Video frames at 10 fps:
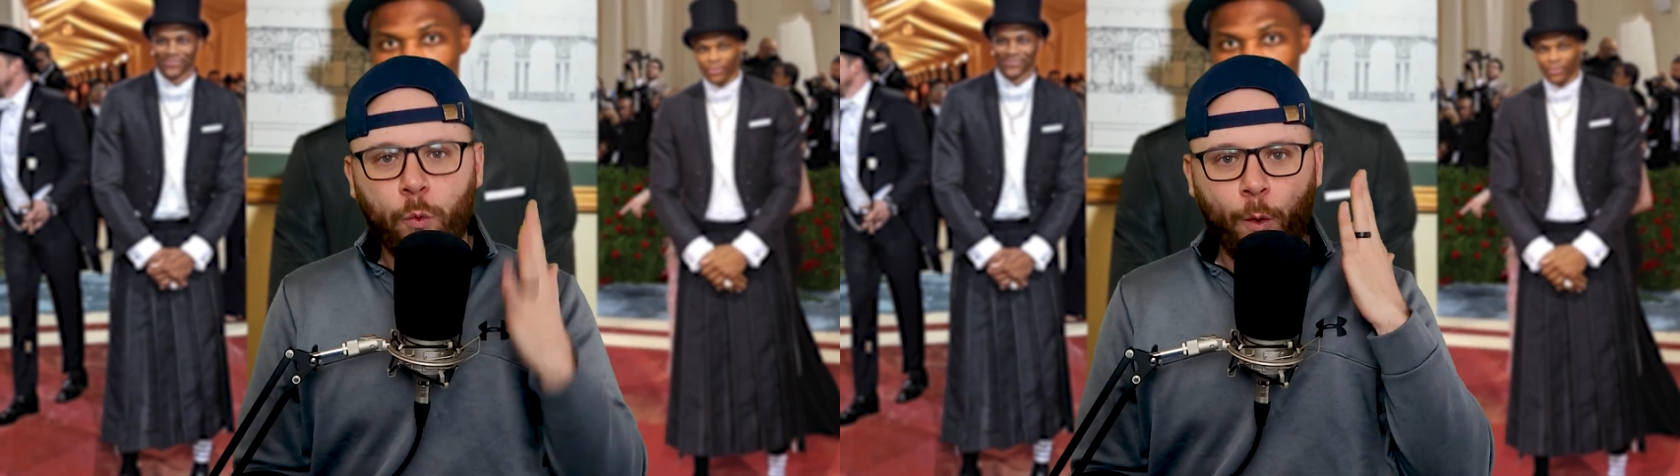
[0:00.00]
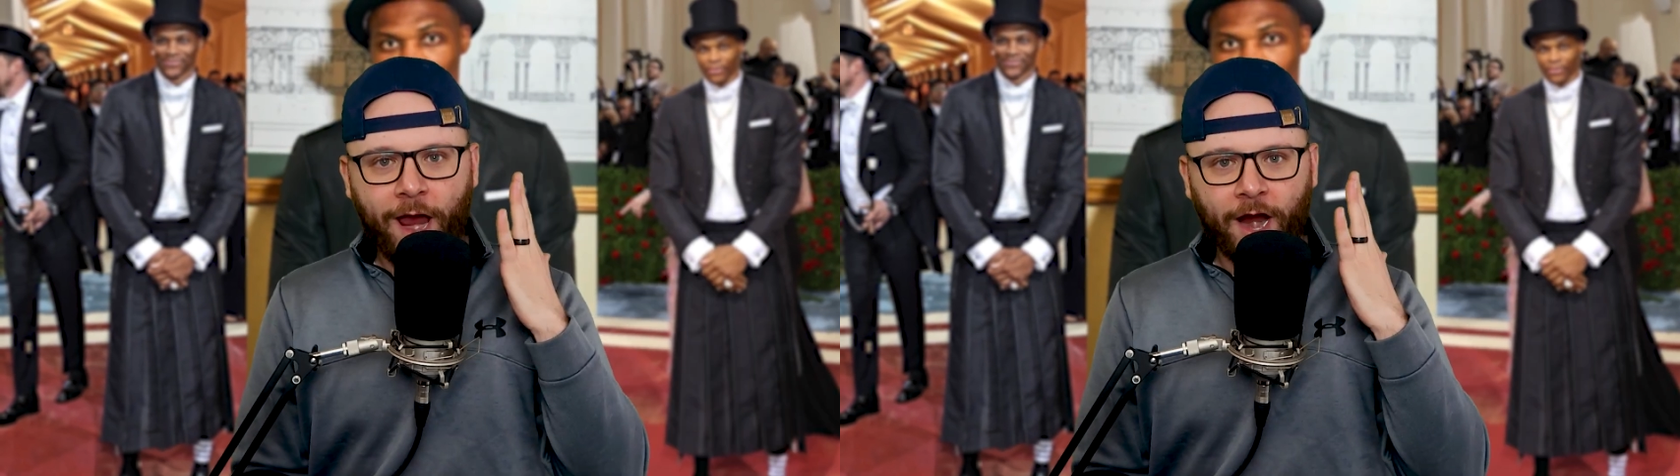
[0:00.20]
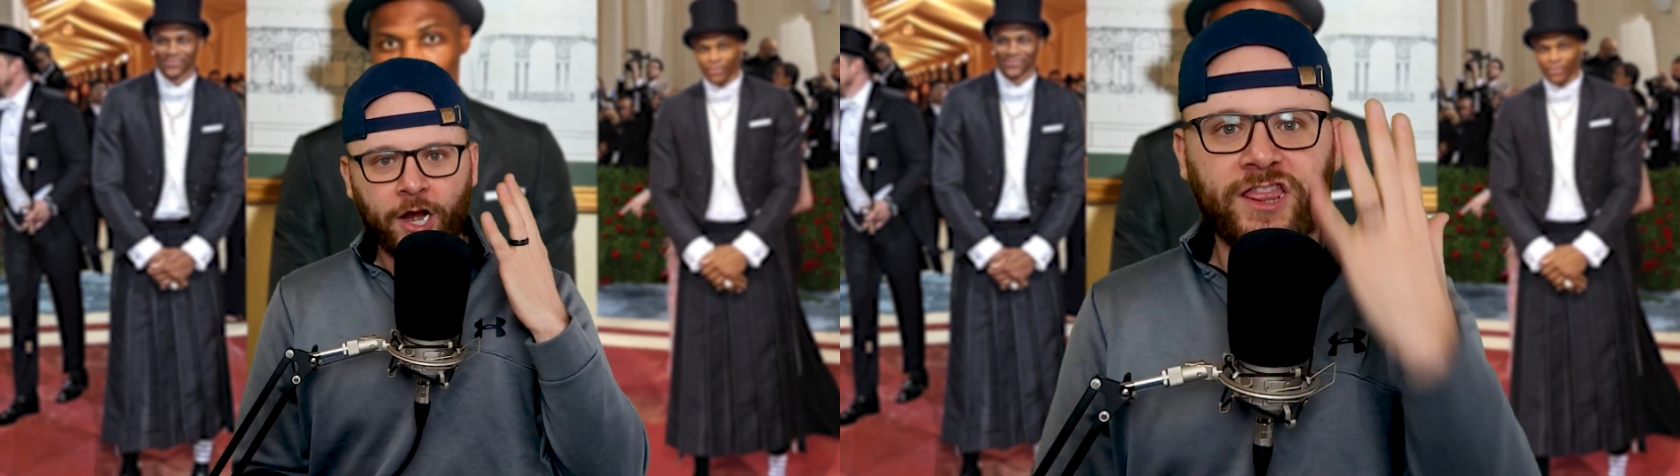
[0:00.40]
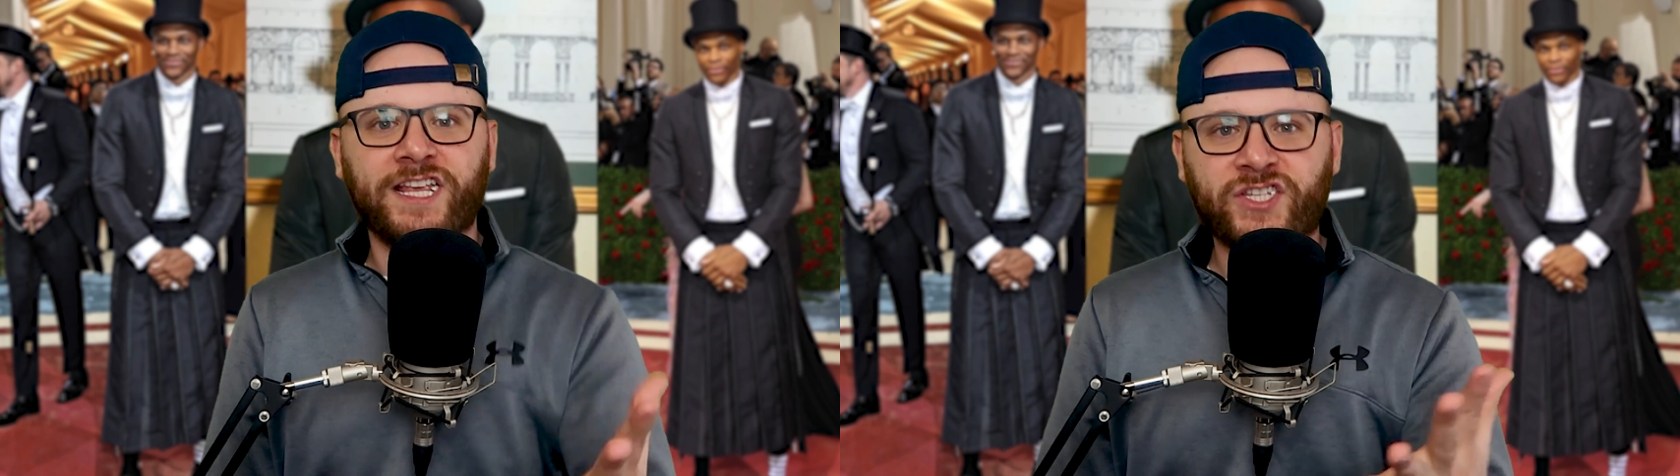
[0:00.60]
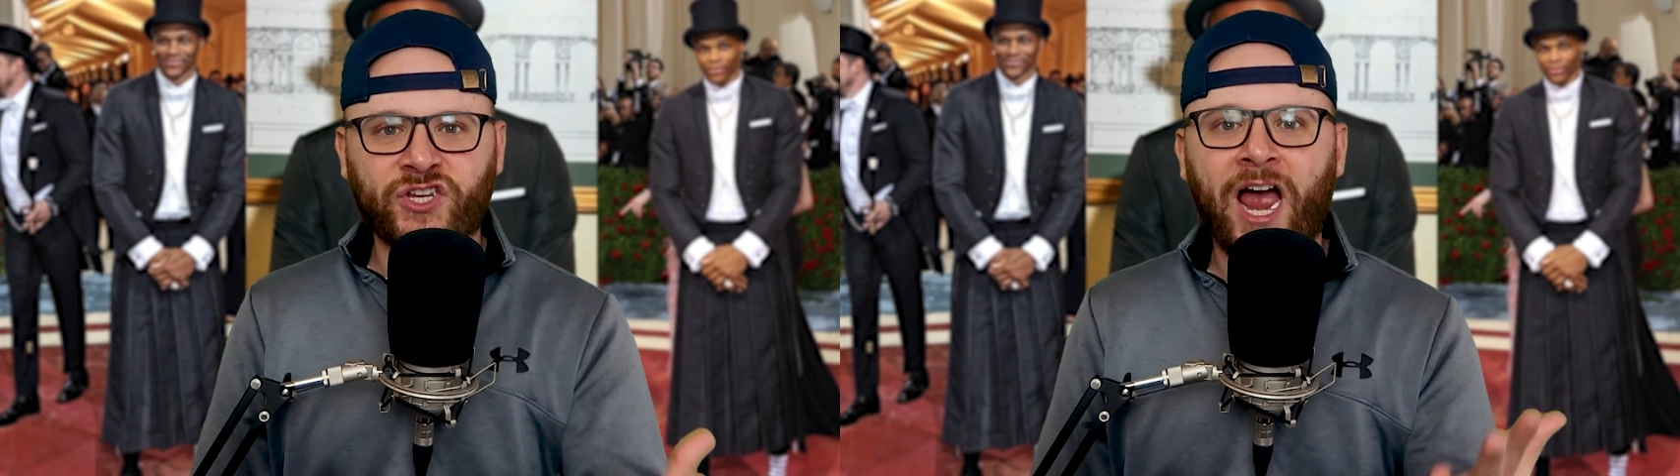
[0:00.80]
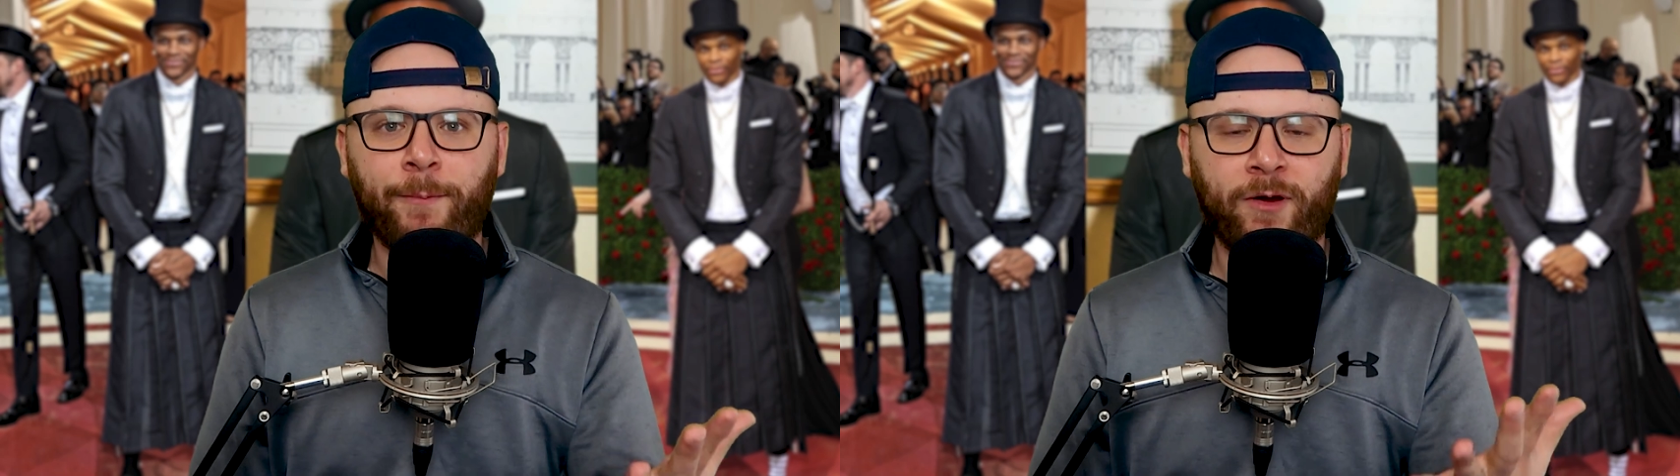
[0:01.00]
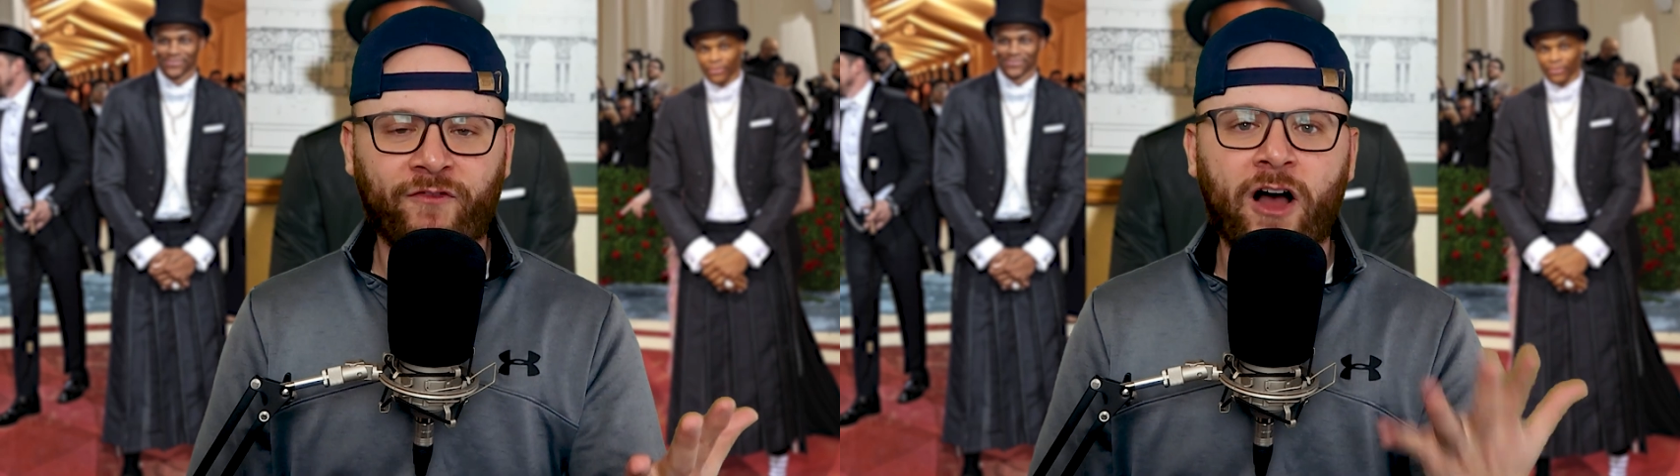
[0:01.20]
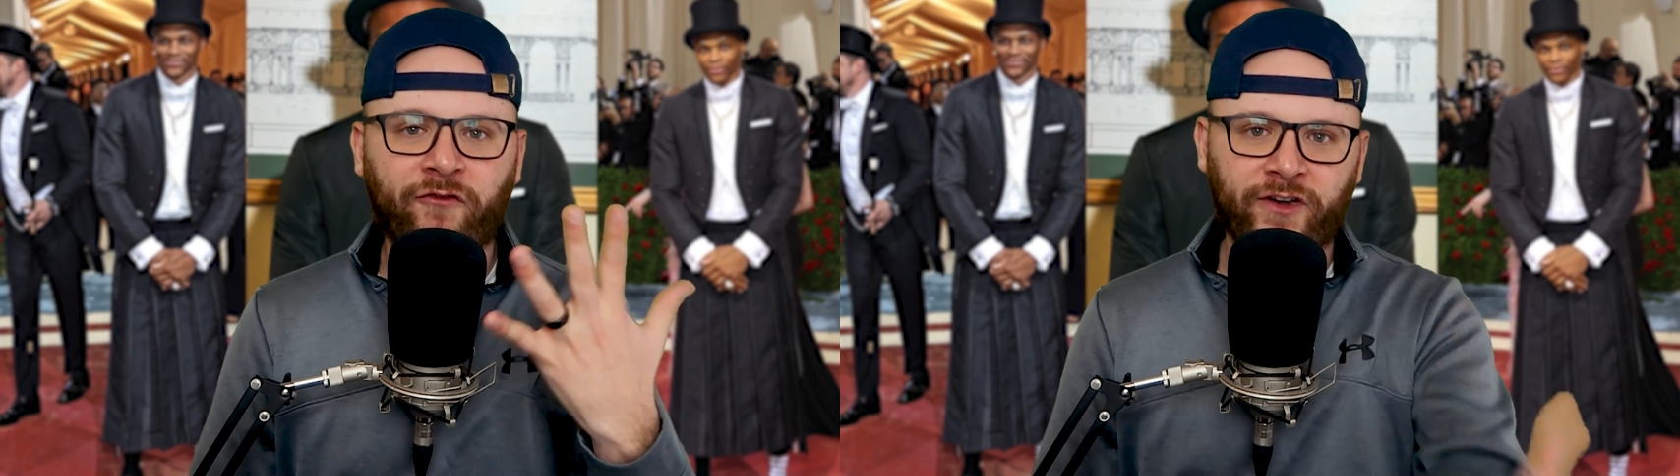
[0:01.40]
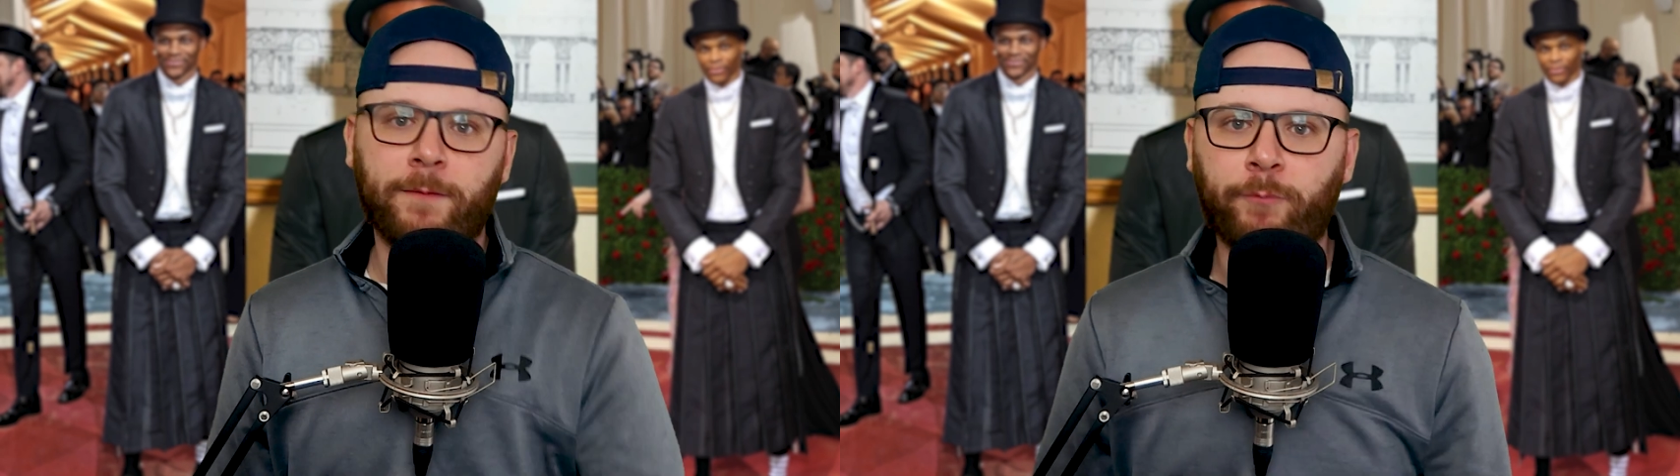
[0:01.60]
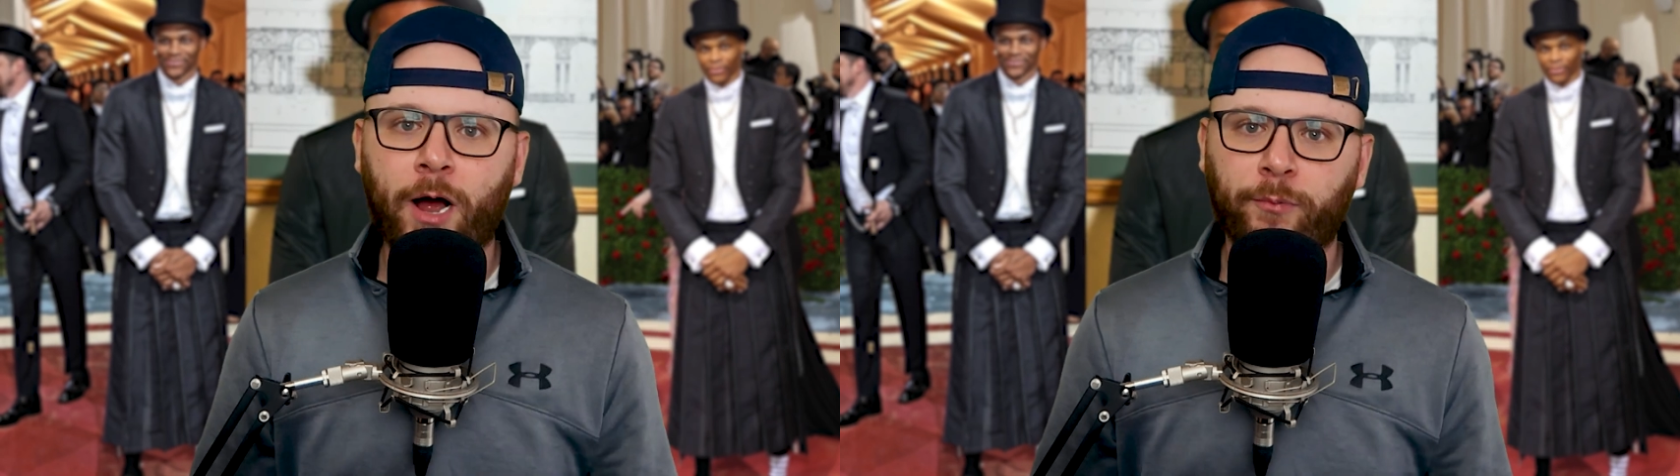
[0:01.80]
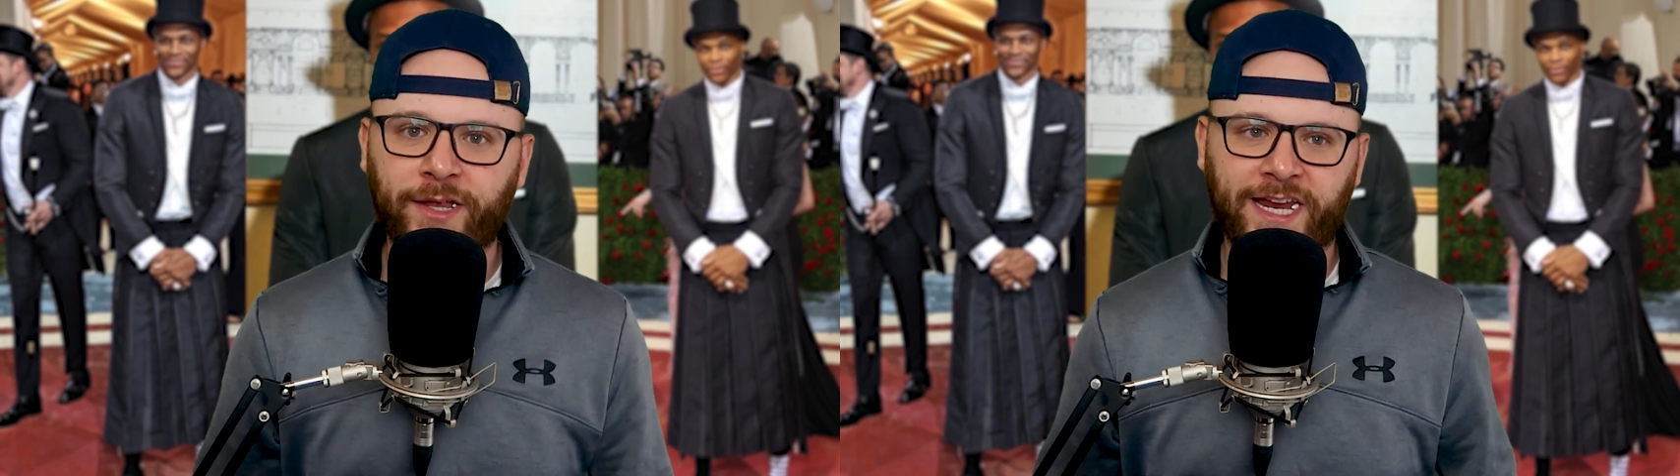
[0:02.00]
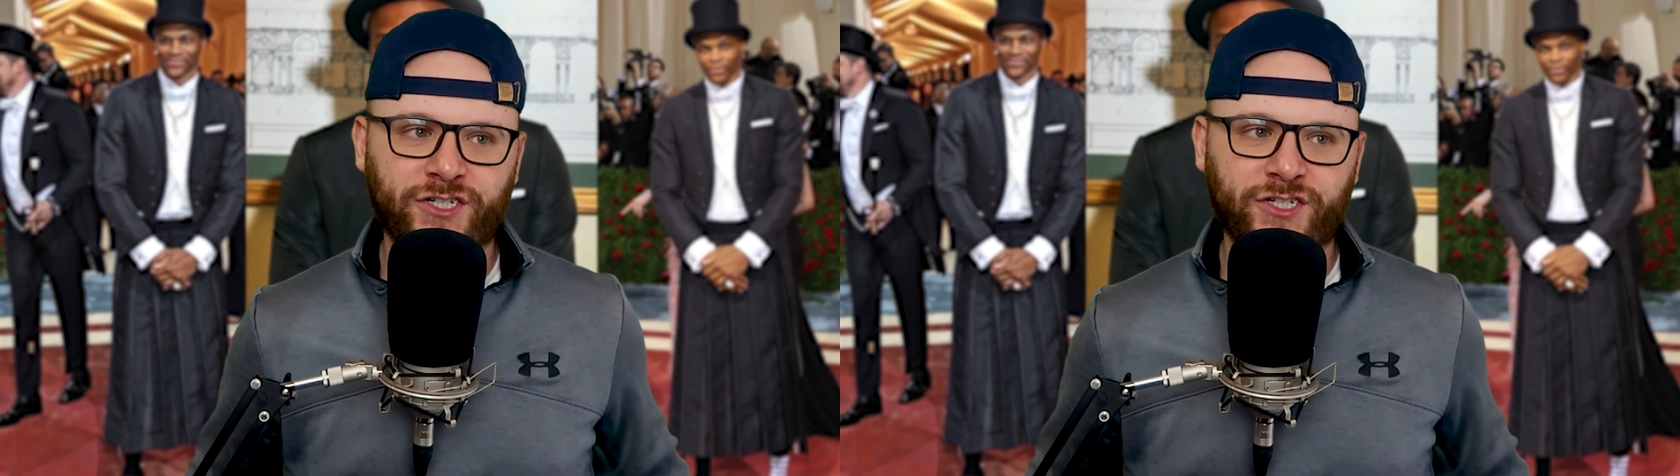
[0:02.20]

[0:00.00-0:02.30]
wear this type of outfit in public